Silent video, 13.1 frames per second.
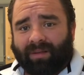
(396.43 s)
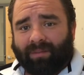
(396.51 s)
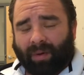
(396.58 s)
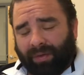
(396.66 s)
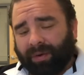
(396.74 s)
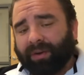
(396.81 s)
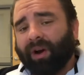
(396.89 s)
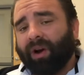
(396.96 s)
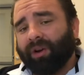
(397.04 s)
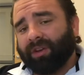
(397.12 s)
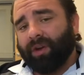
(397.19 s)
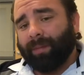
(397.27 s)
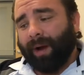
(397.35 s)
but they're going to
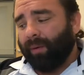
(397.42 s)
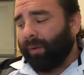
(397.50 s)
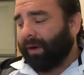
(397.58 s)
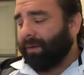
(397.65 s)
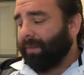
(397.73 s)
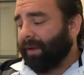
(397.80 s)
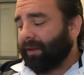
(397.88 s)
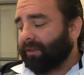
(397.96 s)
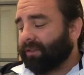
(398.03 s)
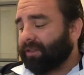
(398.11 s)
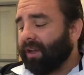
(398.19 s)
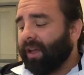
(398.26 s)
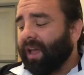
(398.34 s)
argue about what it
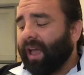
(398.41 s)
means.